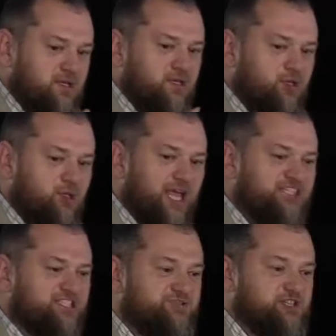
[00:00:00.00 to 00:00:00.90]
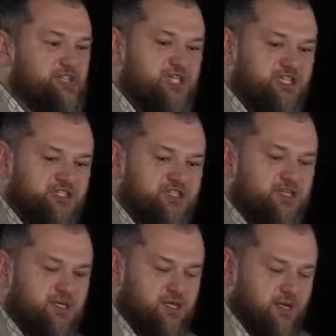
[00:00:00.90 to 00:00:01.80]
look as if she is
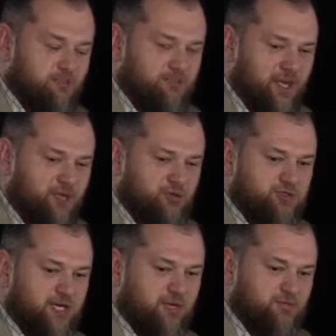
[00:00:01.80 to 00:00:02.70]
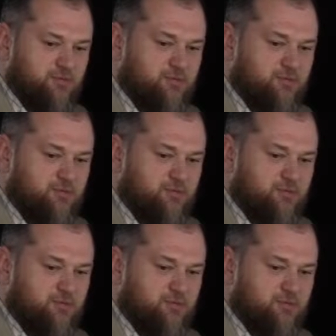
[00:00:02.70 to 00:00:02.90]
paying on time,